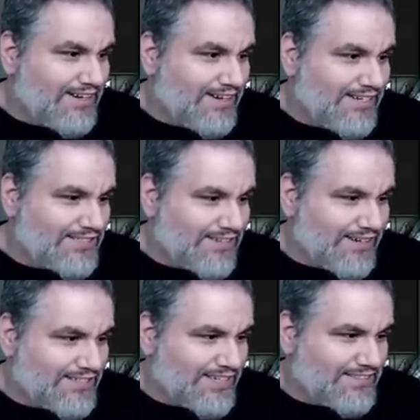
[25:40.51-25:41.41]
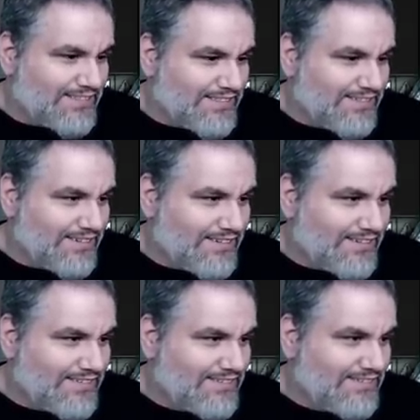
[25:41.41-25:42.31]
Then you just don't get a chance to do it at
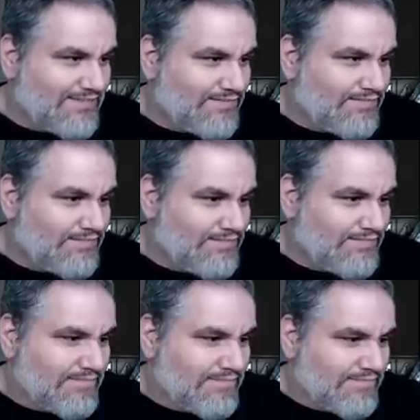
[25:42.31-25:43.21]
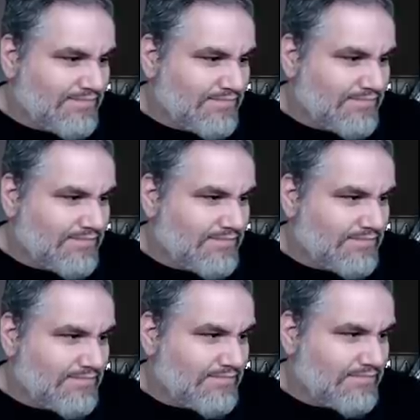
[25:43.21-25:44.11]
all. Man,
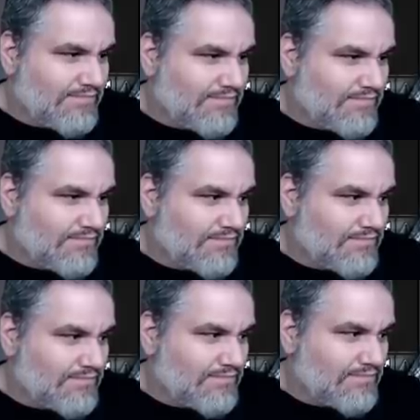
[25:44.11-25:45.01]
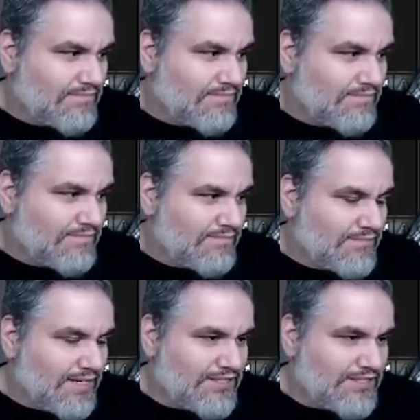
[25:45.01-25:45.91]
the fairy's broken.
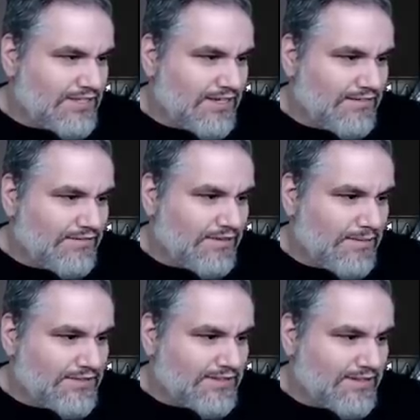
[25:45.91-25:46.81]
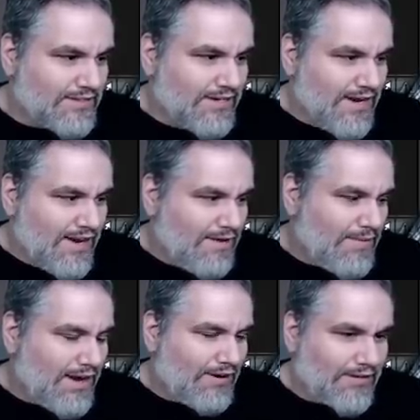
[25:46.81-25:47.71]
It's just an unfun Magic card.
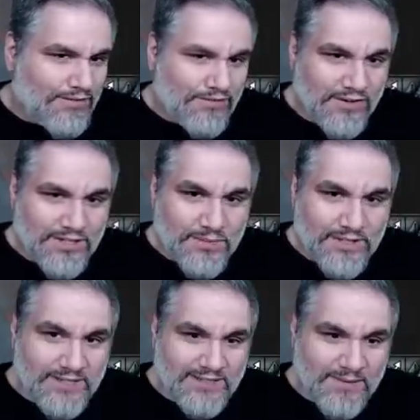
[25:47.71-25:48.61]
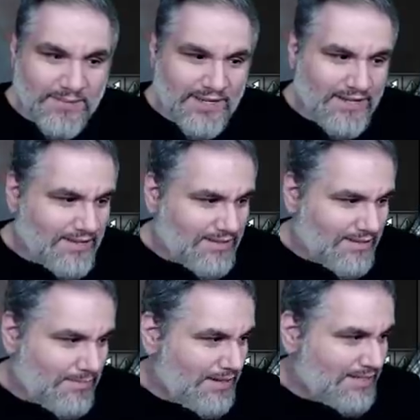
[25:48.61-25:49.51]
My article for this week is going to be
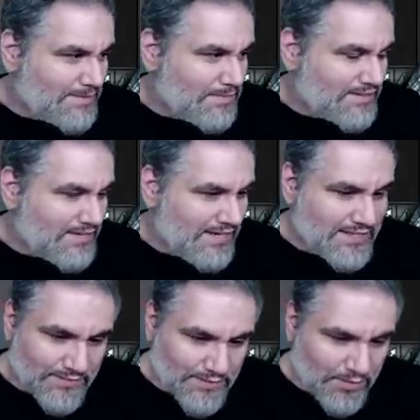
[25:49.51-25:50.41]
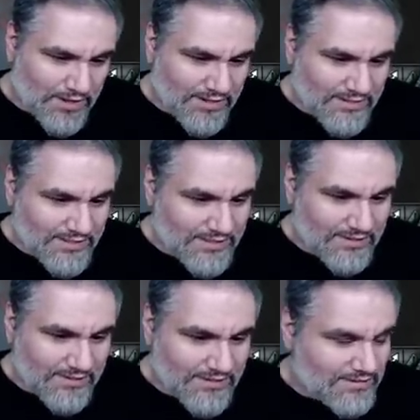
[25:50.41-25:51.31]
the biggest mistakes of 2019
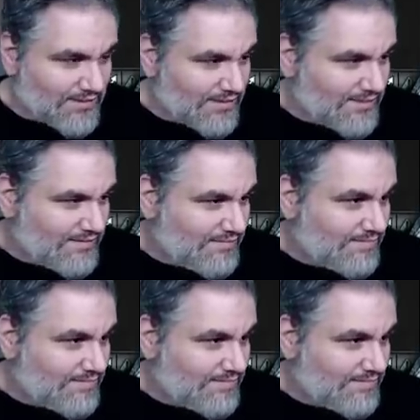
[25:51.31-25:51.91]
card design.